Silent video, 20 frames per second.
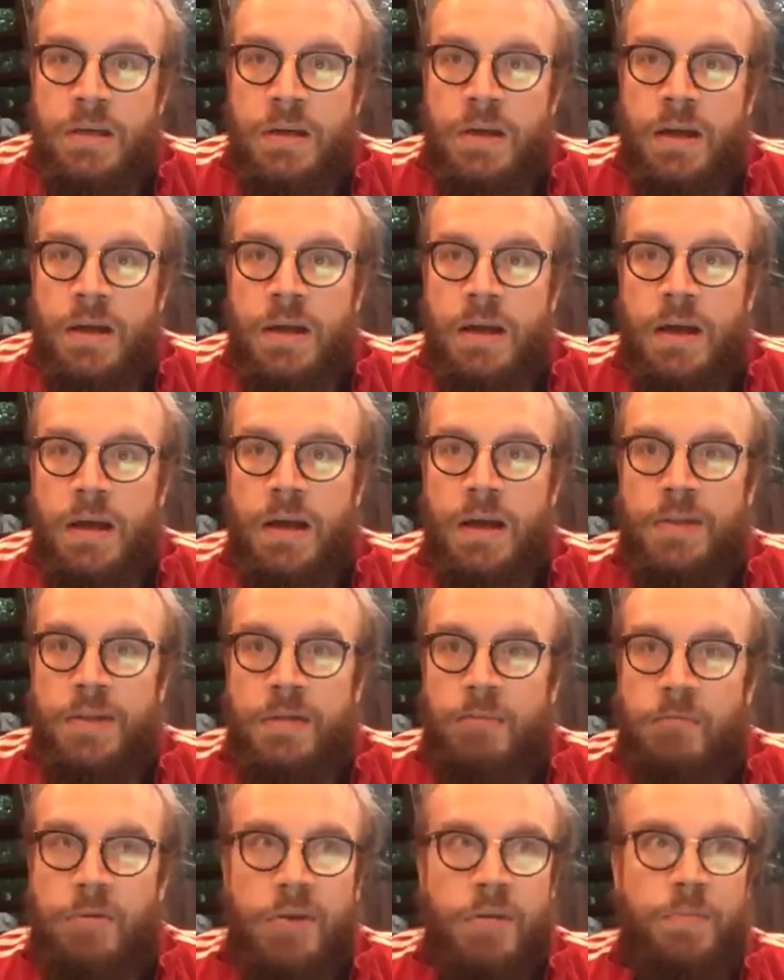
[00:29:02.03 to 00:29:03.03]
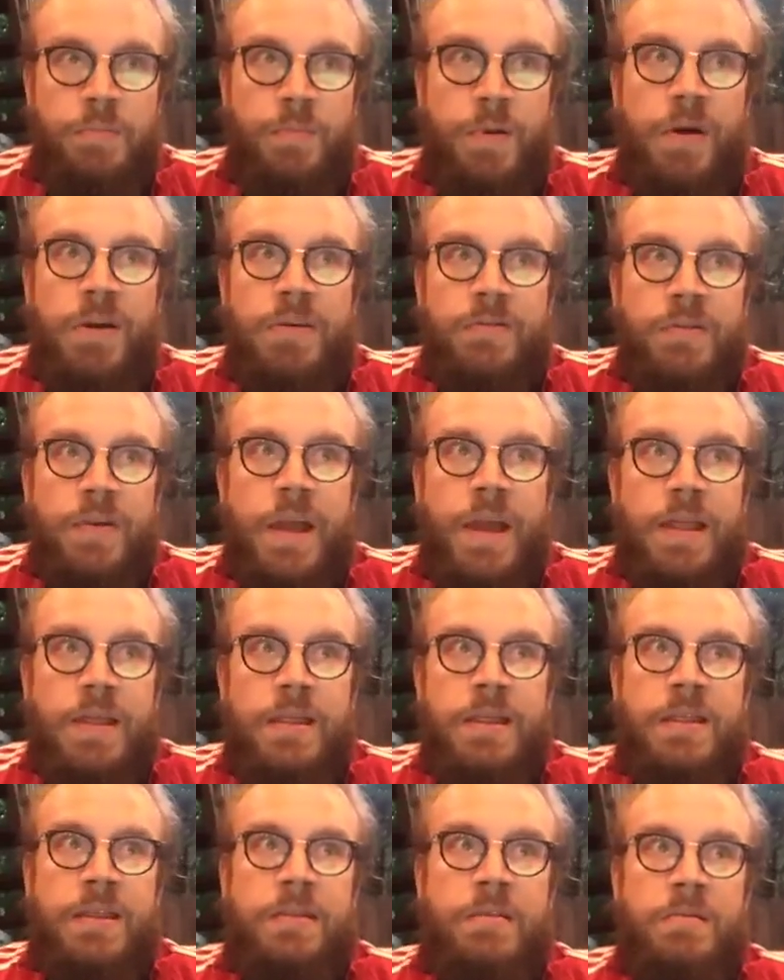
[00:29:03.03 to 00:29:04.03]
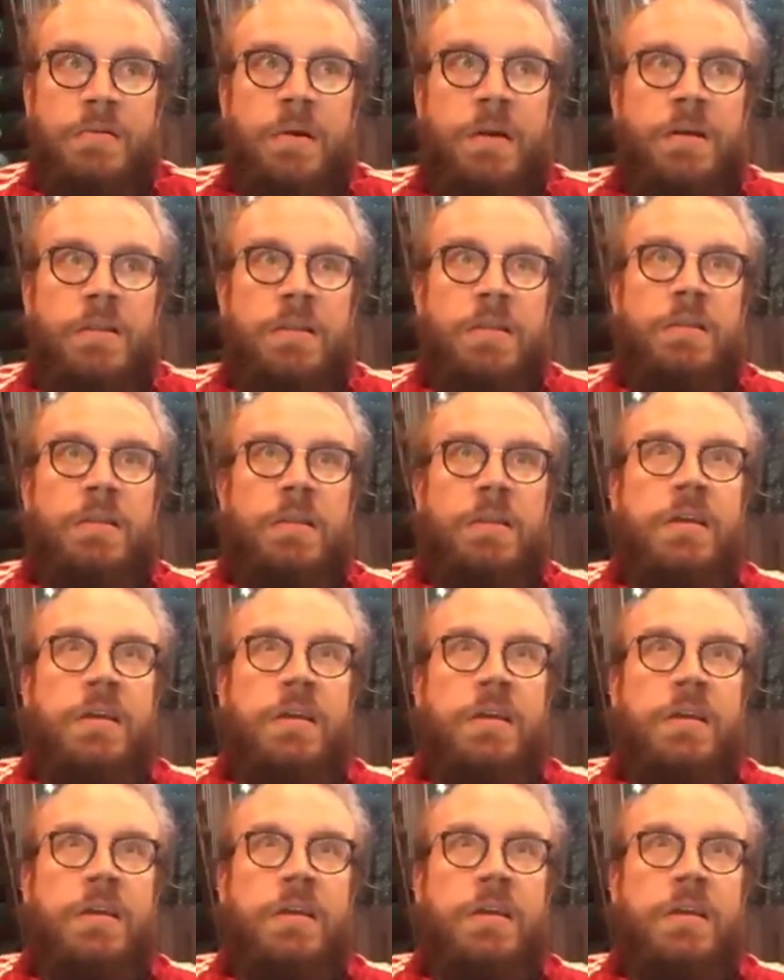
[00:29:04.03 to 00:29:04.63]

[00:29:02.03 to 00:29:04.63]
that were part of the